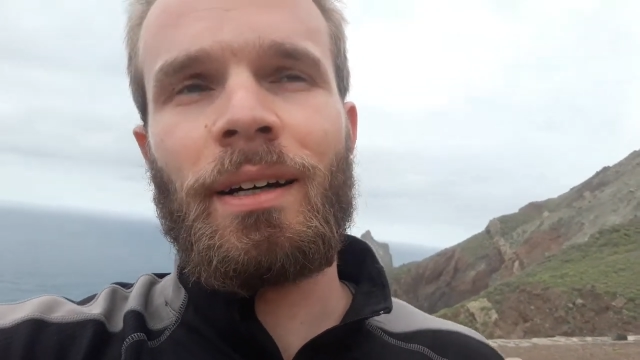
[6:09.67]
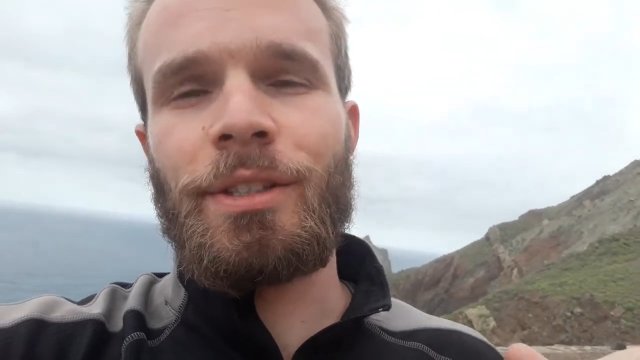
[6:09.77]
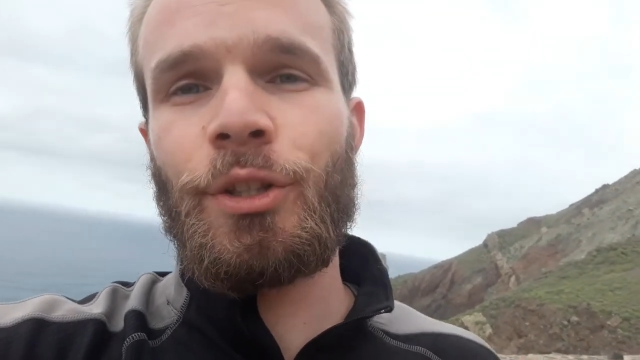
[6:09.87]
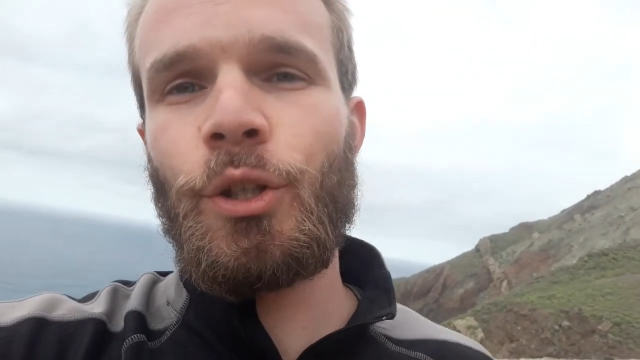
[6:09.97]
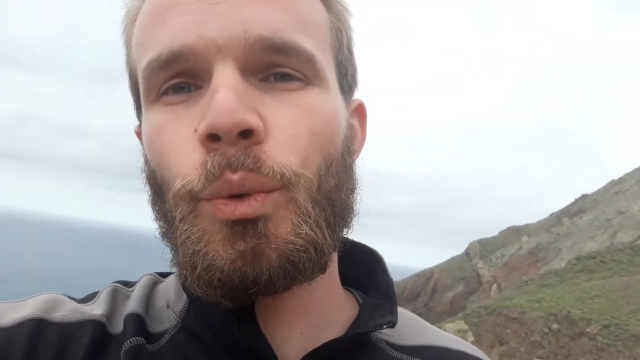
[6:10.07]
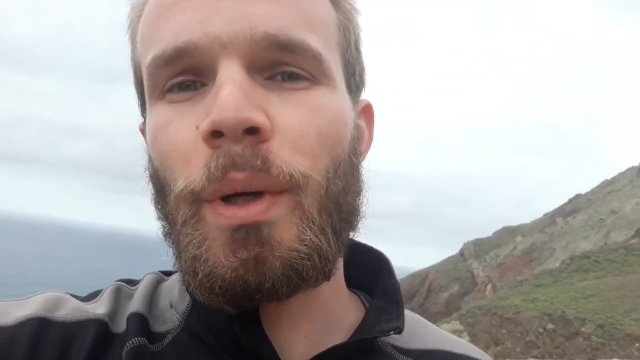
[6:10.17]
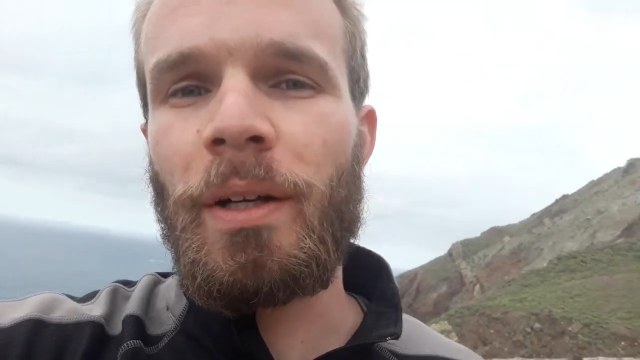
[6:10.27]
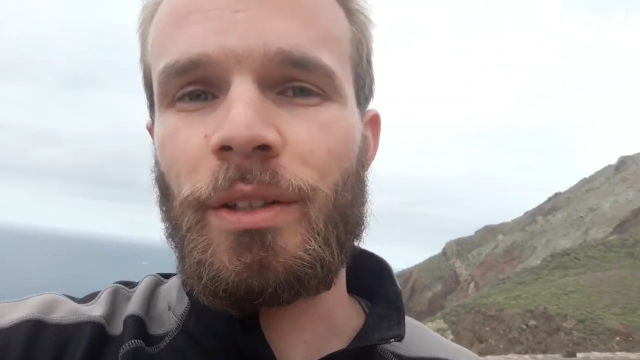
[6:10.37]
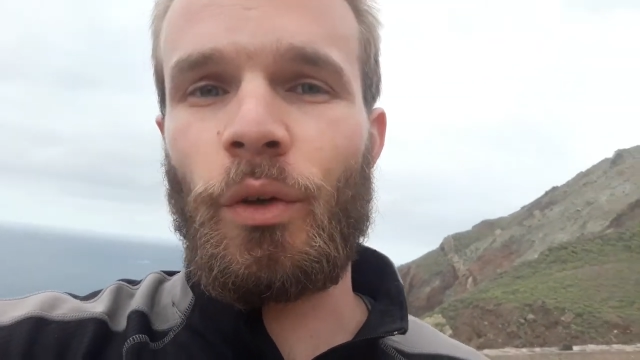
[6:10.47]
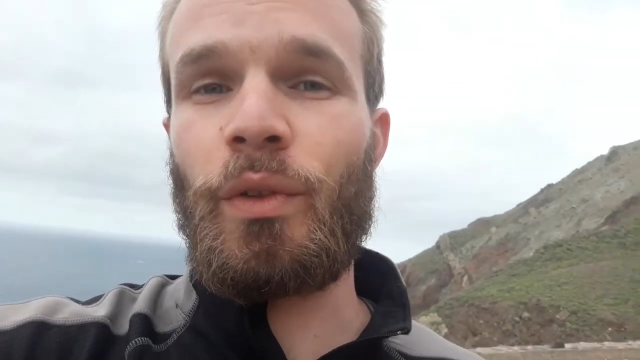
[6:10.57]

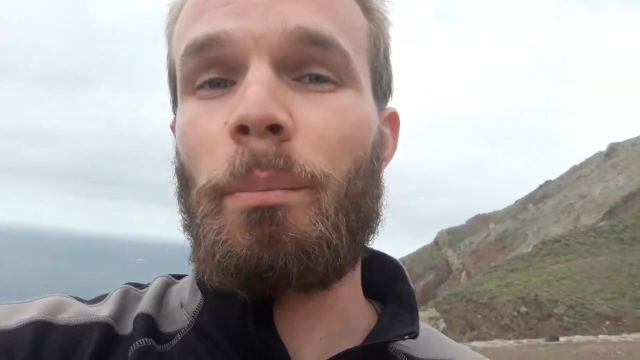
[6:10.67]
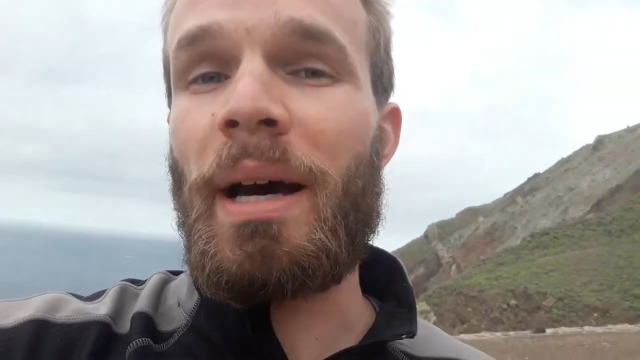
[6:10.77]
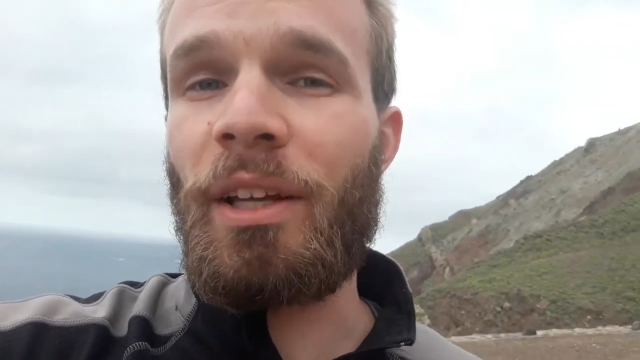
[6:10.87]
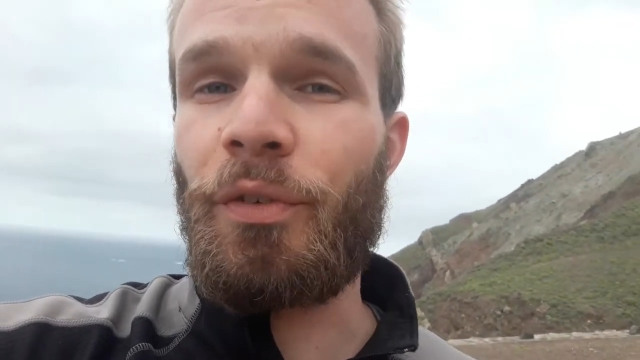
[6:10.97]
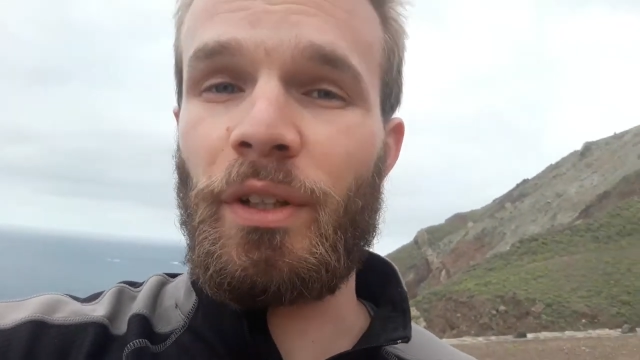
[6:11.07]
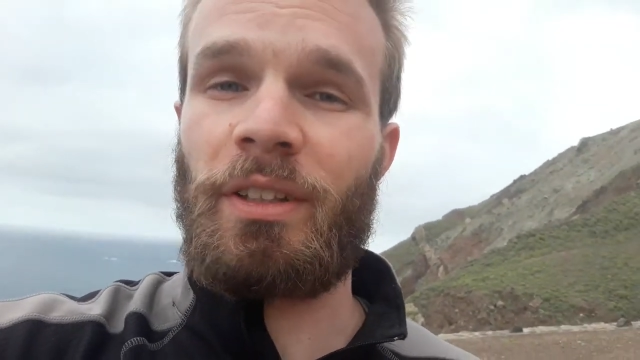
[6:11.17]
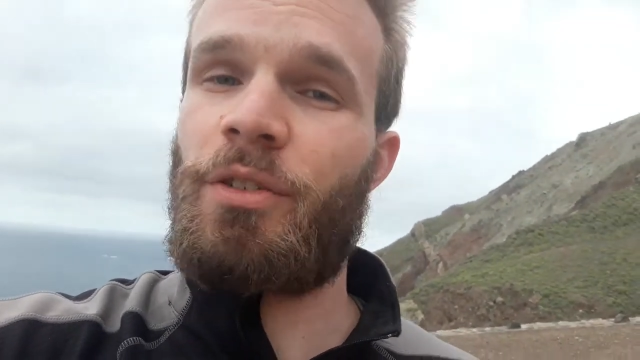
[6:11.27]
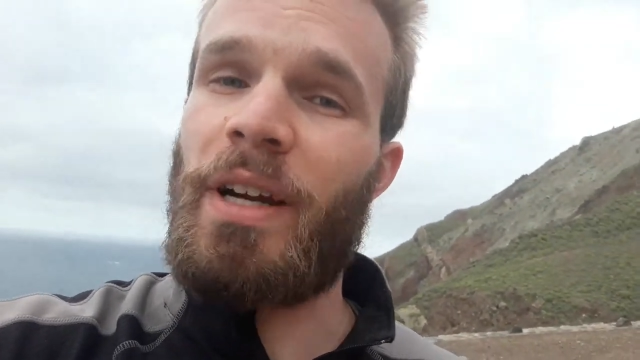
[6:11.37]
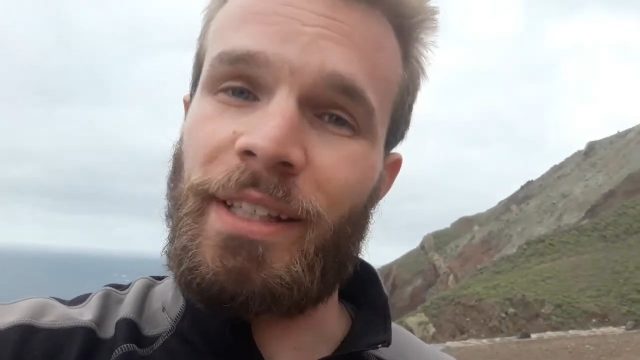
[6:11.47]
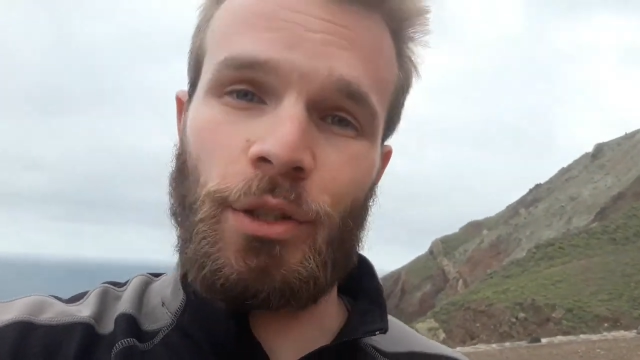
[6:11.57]
steward of the manifold
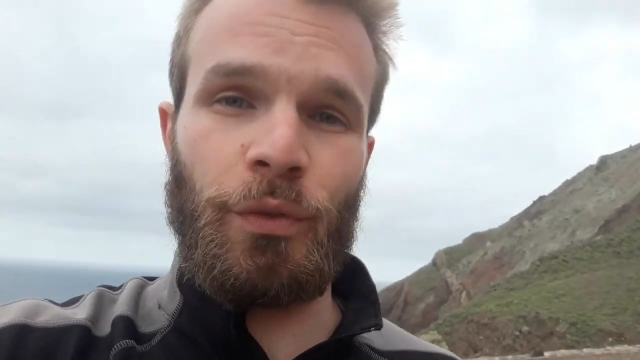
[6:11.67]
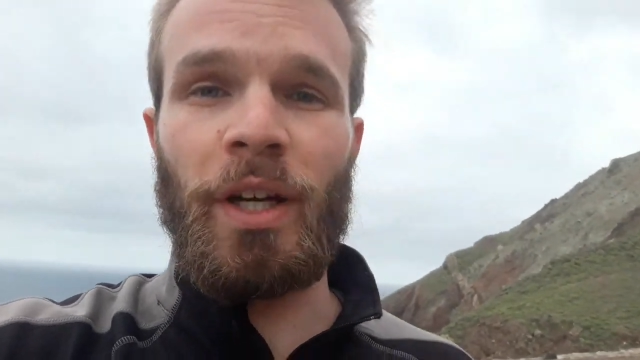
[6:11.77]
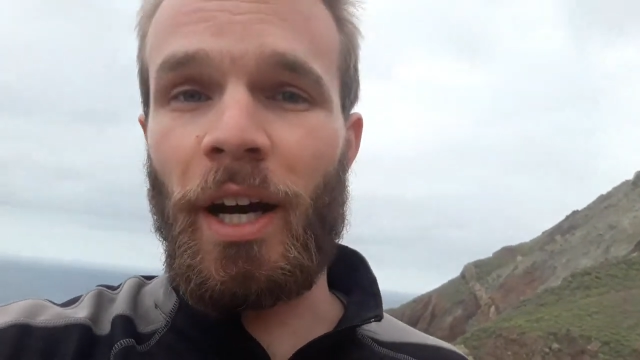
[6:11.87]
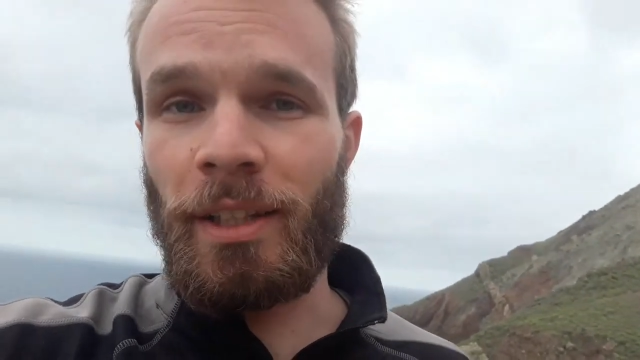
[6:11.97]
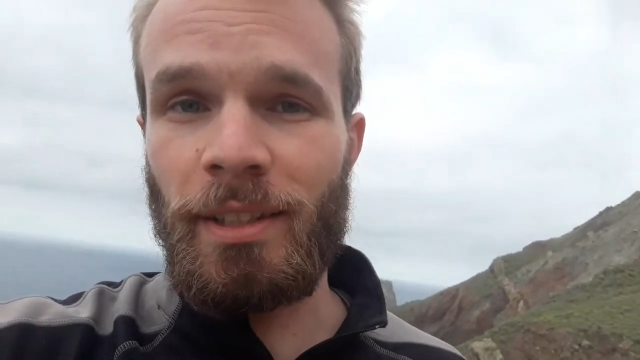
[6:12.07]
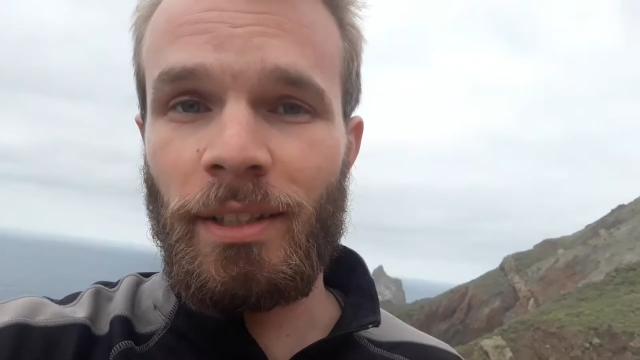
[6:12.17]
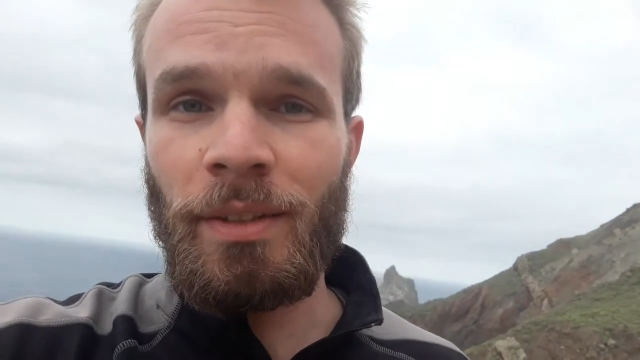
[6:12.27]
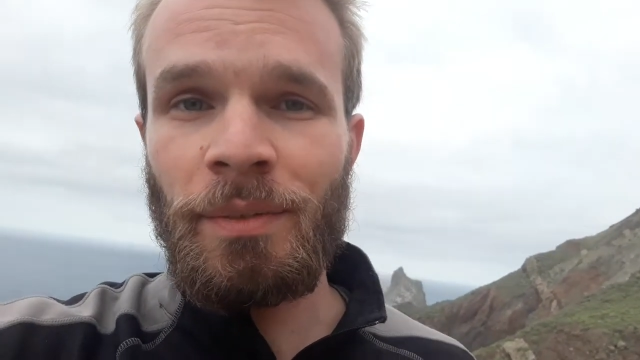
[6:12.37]
grace of God.